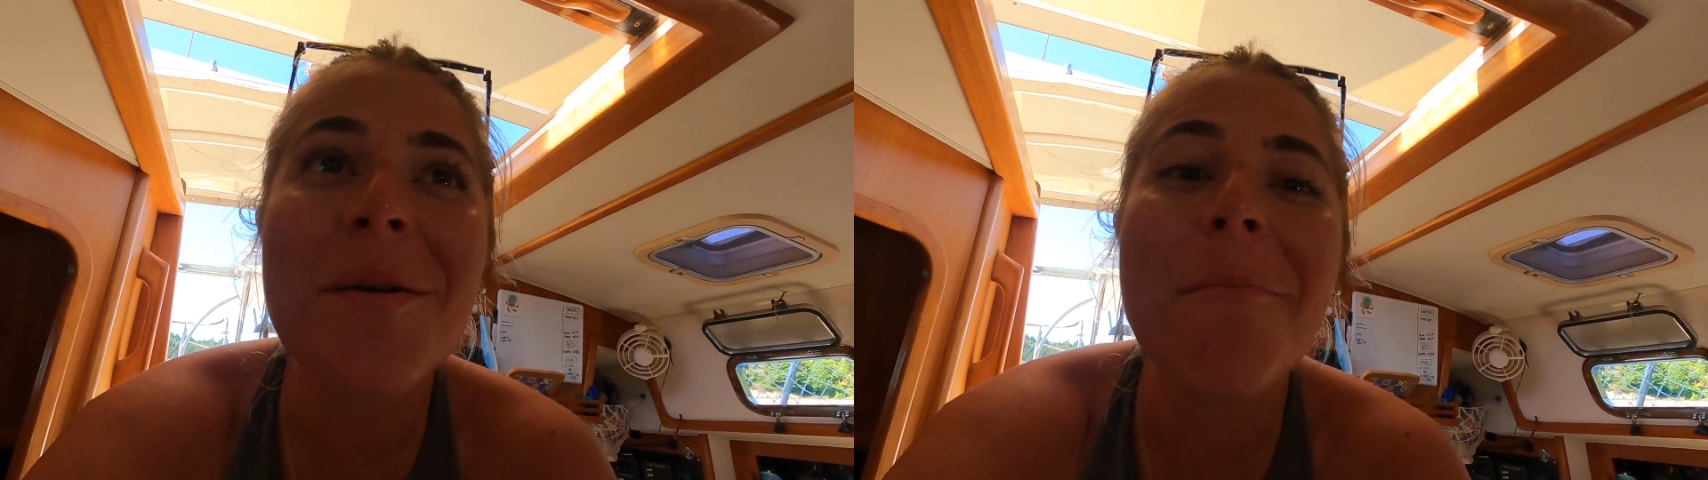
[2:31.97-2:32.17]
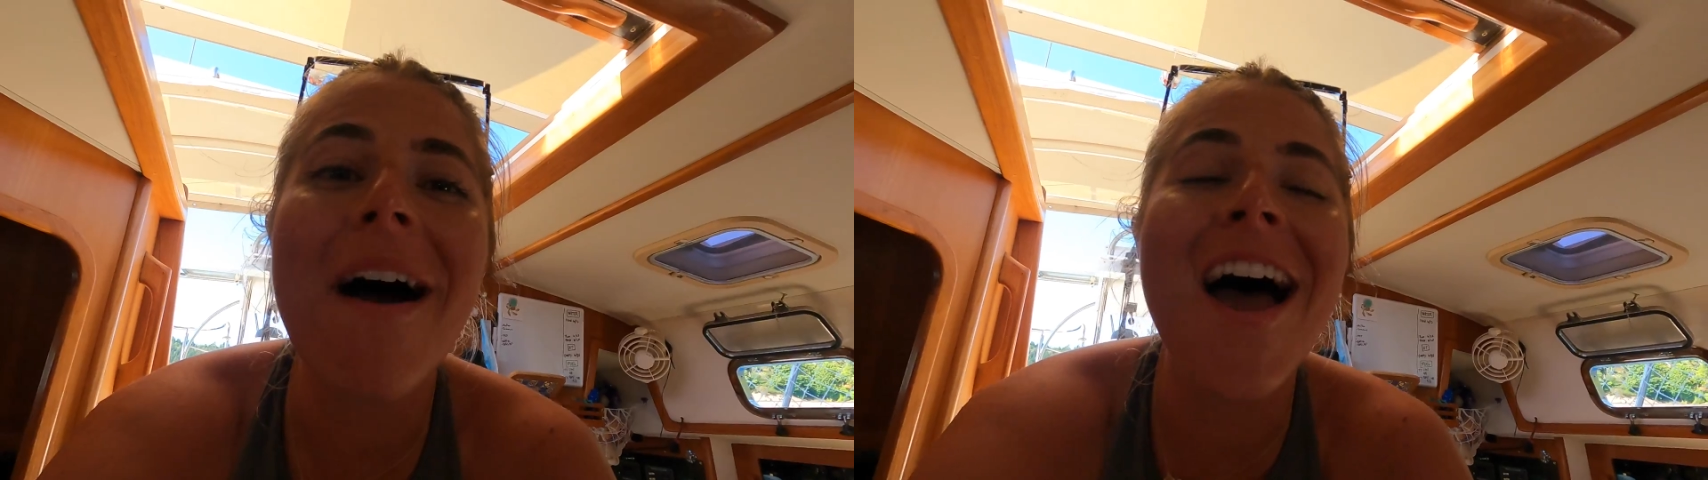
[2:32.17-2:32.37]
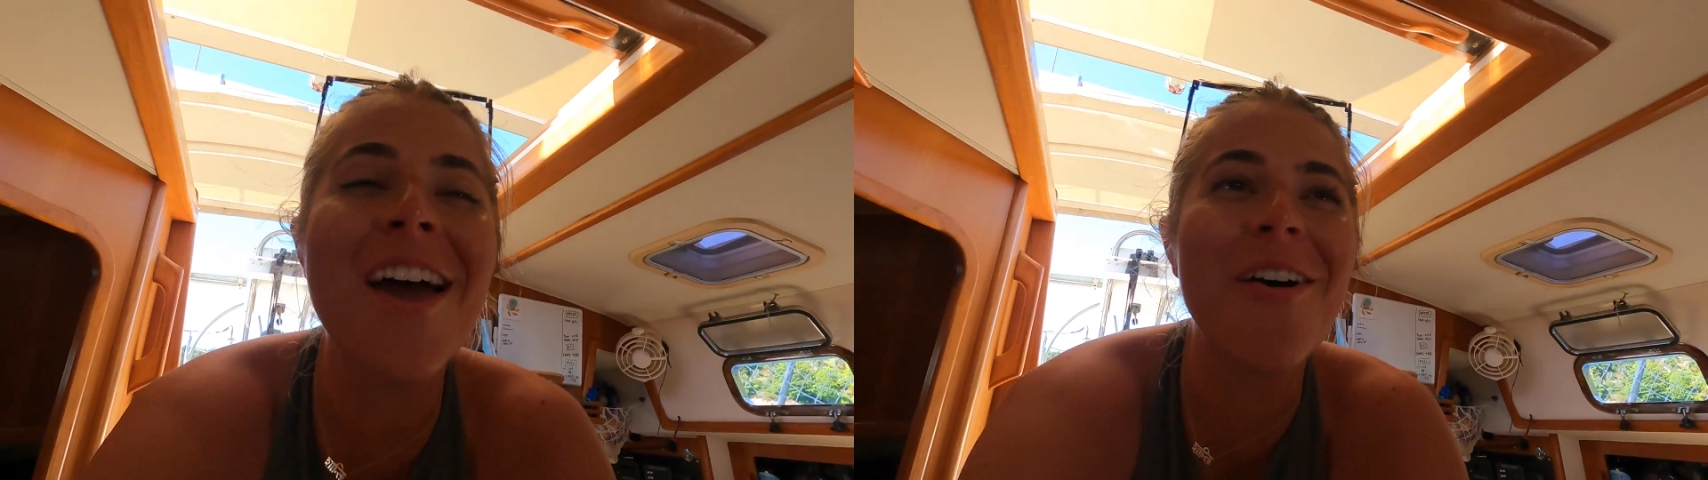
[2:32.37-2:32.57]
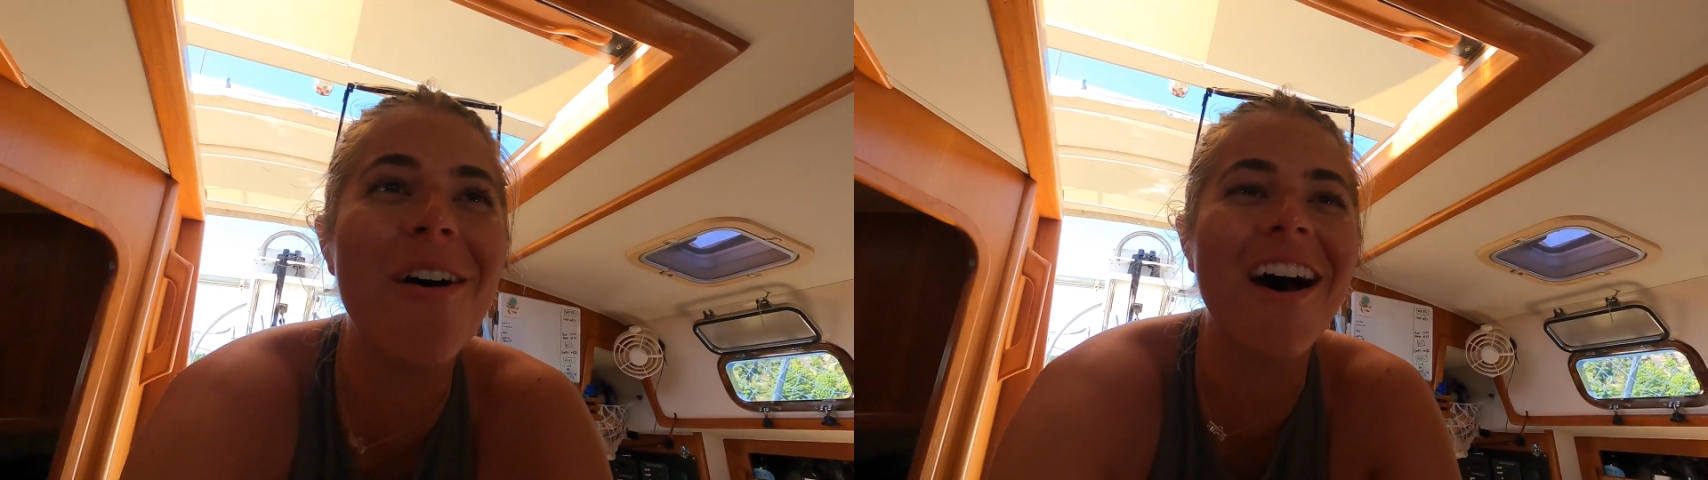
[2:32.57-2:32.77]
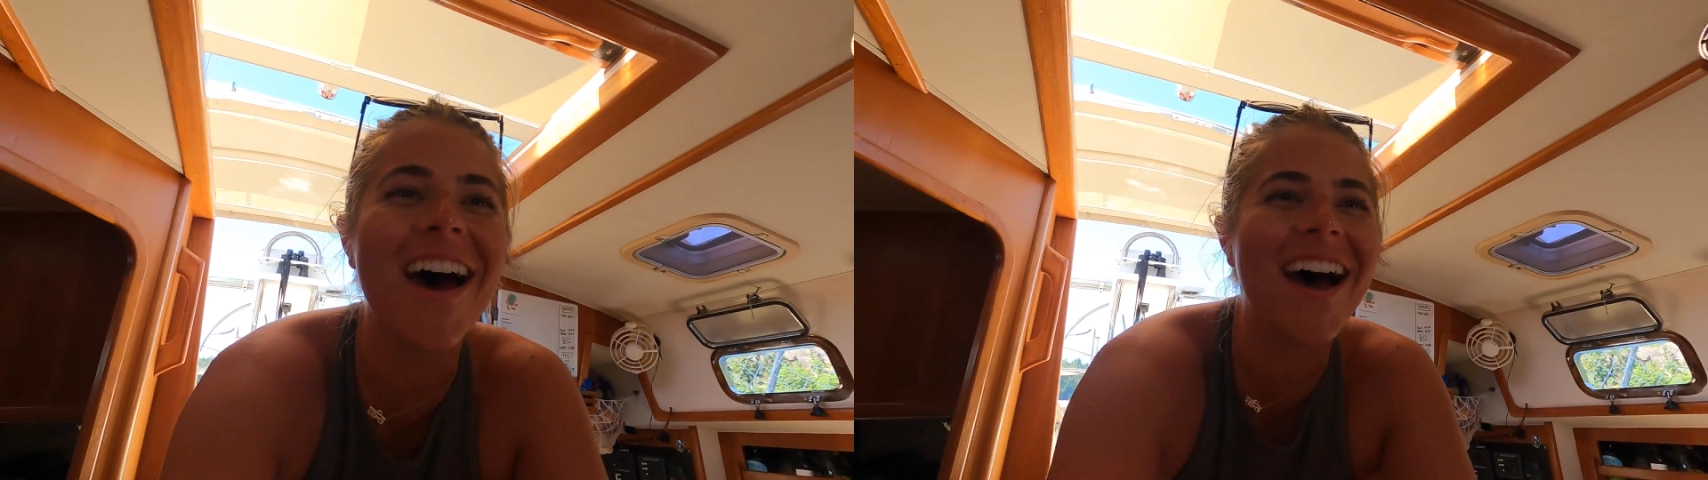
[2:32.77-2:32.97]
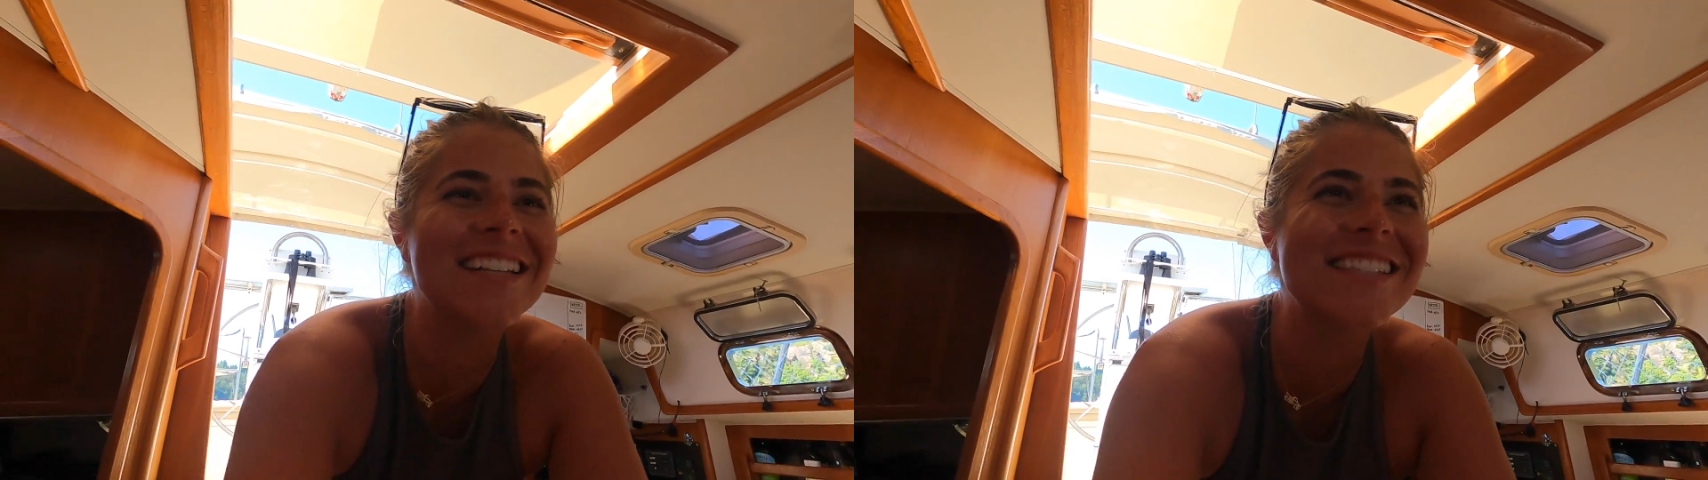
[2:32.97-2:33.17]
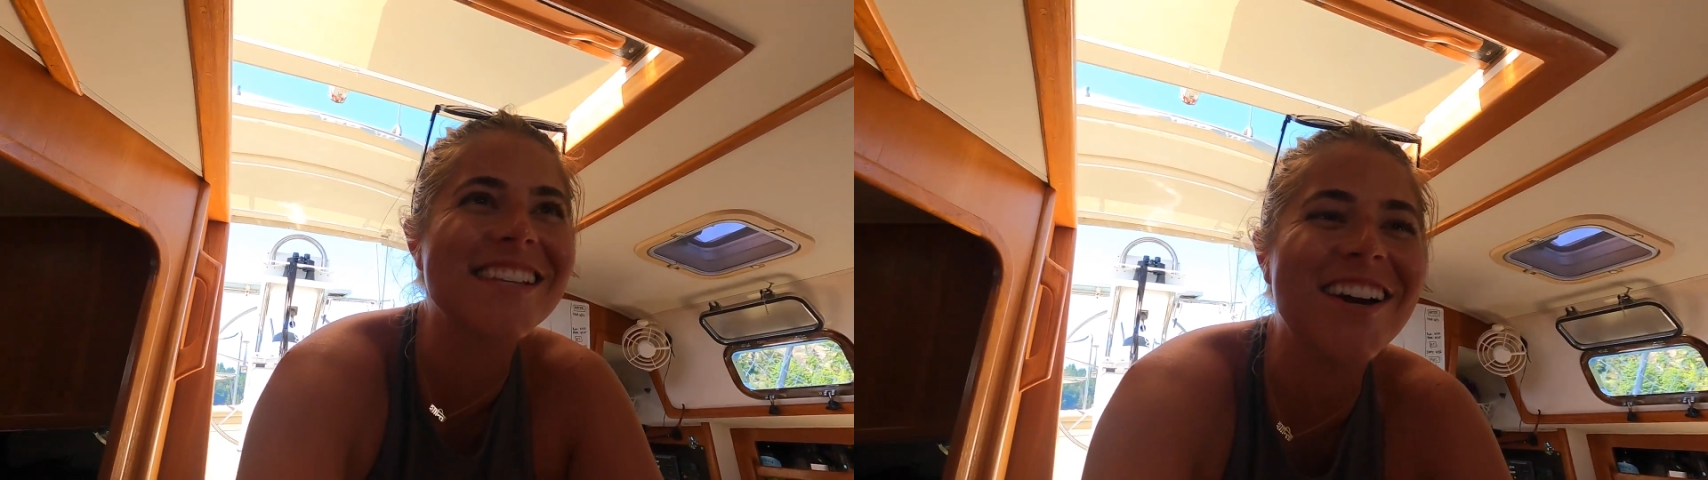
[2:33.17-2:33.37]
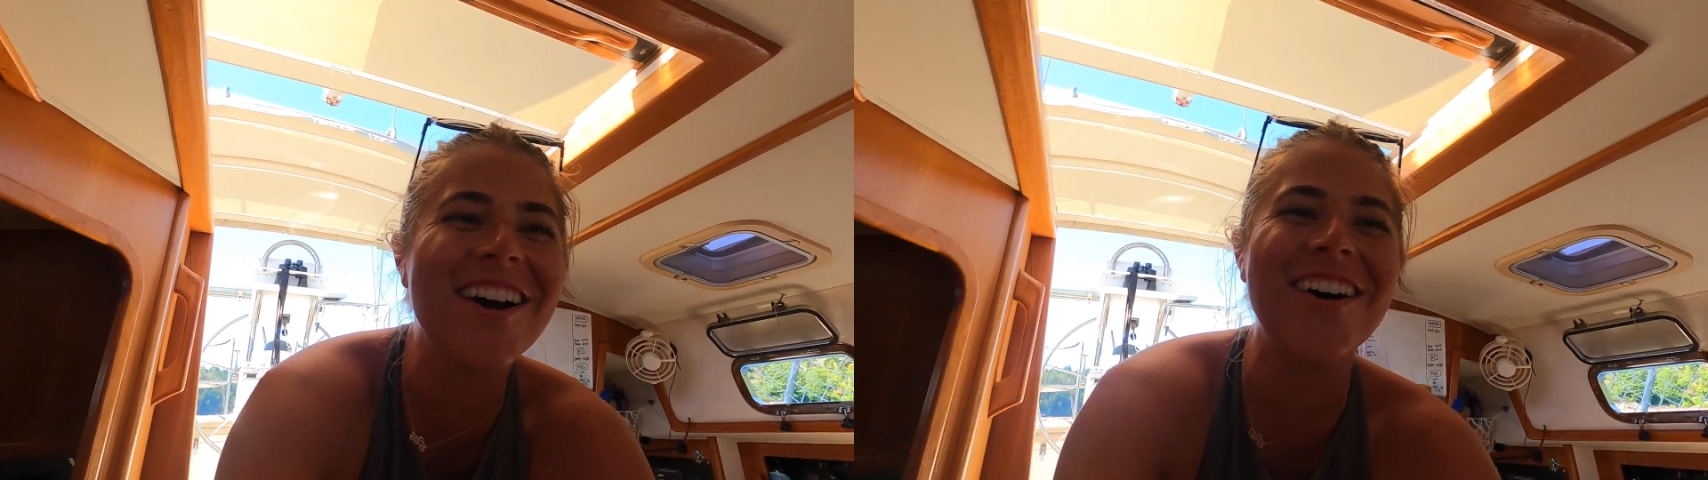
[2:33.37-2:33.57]
my
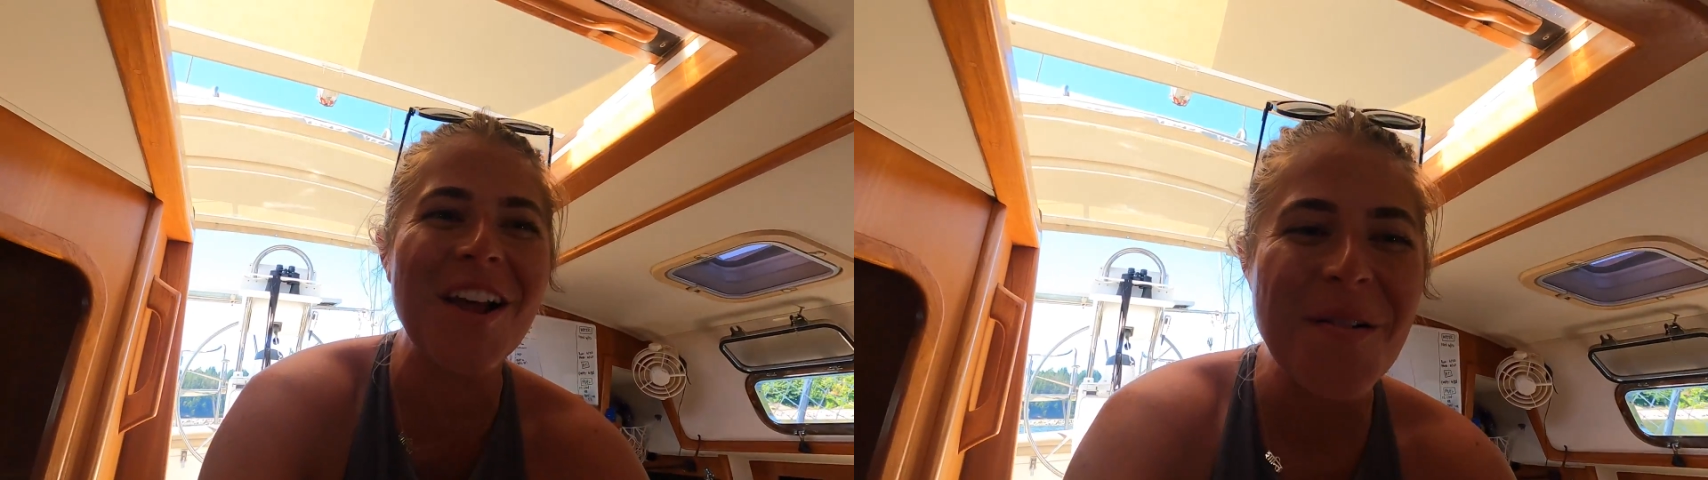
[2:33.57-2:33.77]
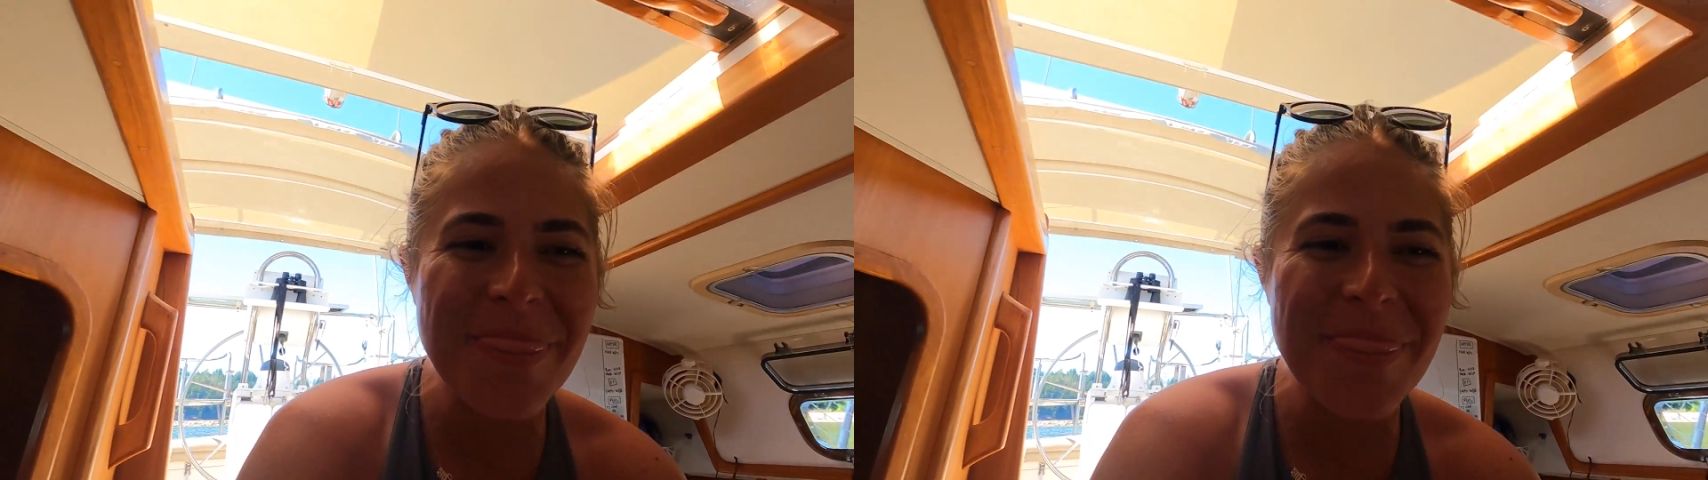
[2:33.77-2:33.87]
wetsuit.